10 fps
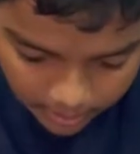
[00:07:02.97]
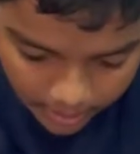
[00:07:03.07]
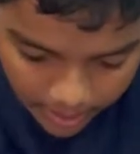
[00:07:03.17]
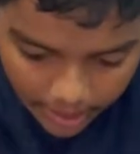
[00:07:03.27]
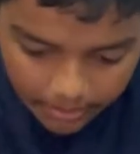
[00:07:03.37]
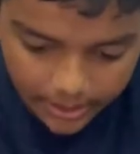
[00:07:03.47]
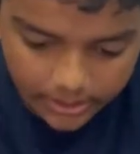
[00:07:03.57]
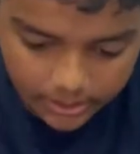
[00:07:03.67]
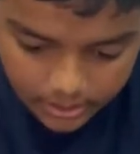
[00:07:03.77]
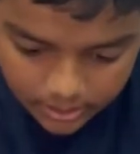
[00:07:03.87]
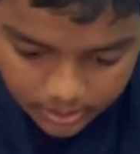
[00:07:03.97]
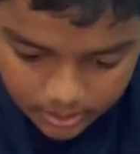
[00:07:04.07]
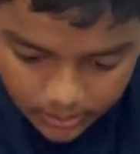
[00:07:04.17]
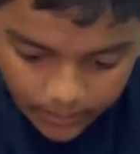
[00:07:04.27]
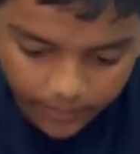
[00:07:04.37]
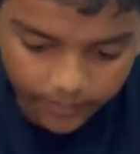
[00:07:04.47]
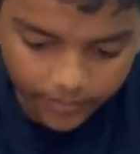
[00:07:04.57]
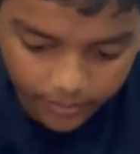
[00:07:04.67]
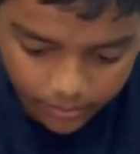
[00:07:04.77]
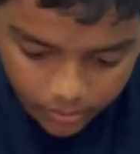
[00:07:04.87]
almonds,
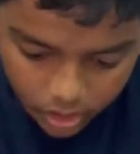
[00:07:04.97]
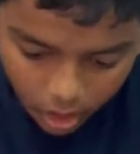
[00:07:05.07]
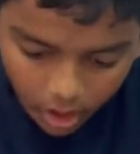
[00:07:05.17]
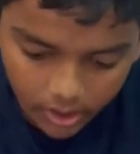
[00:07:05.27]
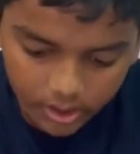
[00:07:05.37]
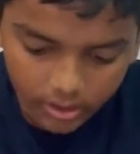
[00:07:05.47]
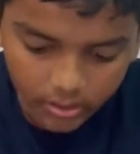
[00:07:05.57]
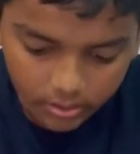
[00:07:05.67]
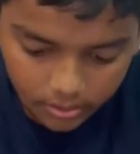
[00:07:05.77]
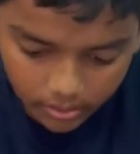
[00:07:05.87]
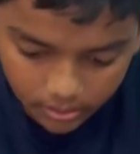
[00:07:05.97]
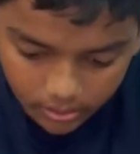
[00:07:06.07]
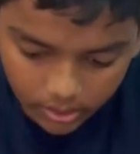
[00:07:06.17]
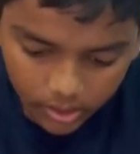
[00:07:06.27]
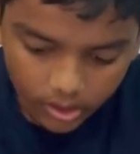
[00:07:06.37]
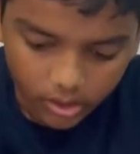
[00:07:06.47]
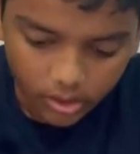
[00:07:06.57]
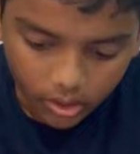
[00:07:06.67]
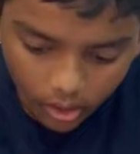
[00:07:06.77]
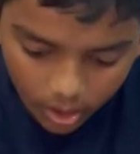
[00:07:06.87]
thought,
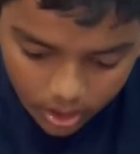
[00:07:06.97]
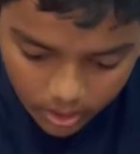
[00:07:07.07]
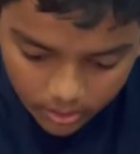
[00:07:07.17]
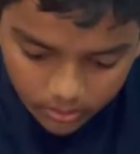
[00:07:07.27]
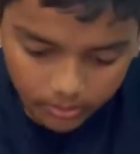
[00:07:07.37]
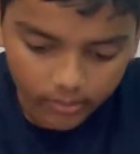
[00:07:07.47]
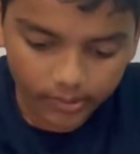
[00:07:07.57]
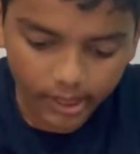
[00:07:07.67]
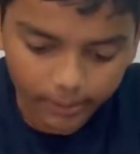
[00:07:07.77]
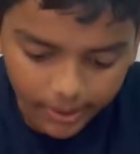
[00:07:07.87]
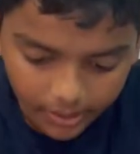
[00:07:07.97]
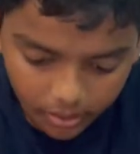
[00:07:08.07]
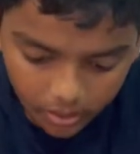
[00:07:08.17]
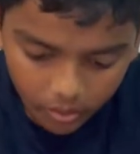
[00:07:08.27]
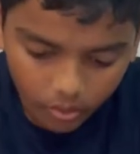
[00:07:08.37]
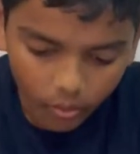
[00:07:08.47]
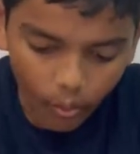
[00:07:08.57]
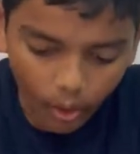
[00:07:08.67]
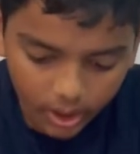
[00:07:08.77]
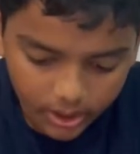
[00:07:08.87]
cold, lemon,
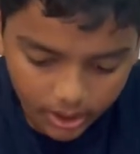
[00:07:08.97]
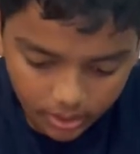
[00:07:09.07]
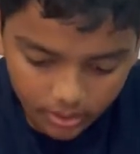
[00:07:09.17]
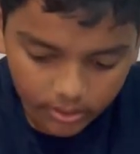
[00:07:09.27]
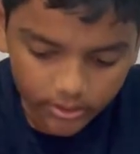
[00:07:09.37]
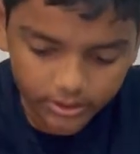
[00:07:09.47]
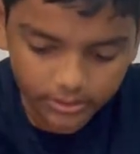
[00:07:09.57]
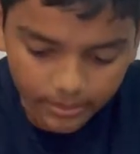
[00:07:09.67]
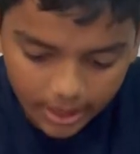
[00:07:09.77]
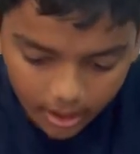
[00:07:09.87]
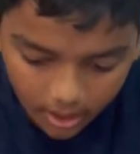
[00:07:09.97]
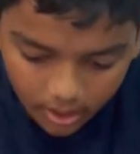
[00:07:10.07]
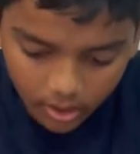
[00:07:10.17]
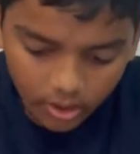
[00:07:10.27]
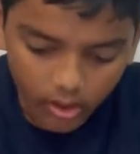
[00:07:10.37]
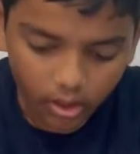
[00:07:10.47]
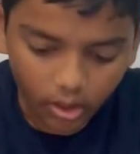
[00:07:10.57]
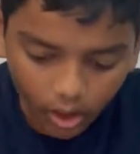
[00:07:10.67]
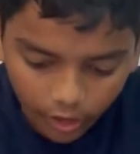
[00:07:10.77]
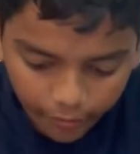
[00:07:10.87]
water, smell
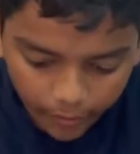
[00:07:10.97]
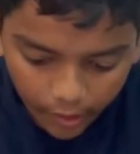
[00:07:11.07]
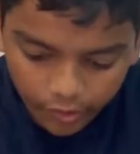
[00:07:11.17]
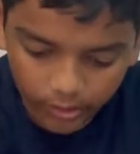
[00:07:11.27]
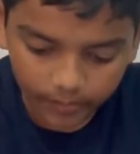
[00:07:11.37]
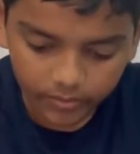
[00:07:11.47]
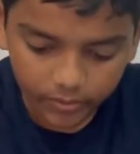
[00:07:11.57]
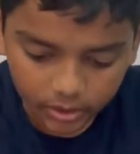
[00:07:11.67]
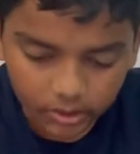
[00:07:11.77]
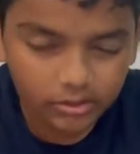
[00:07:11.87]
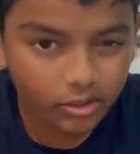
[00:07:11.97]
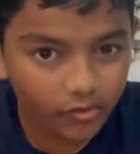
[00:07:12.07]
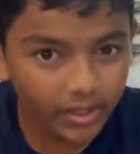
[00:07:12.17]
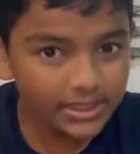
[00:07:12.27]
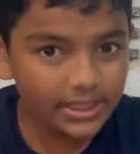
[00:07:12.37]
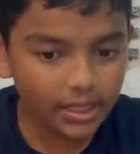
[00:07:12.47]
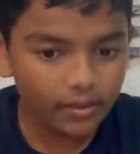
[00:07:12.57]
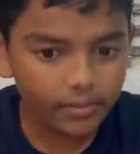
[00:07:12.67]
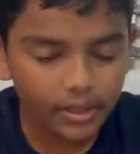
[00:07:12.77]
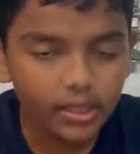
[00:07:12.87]
of perfume. So which can
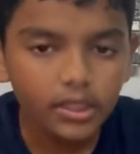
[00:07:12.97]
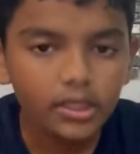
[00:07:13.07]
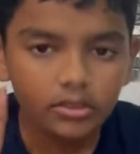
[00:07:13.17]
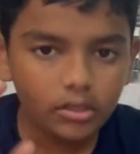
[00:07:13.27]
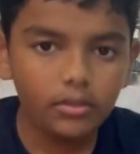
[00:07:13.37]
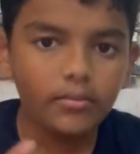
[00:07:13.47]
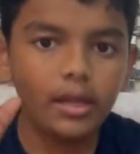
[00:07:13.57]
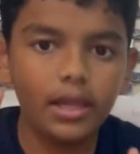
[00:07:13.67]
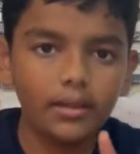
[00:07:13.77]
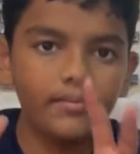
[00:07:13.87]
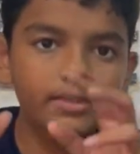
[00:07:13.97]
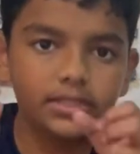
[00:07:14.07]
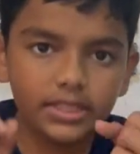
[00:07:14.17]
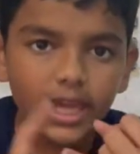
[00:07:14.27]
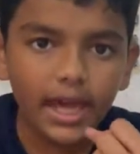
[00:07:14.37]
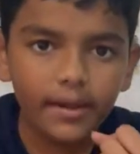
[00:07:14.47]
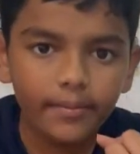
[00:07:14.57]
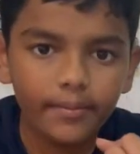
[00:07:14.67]
it be? So chair,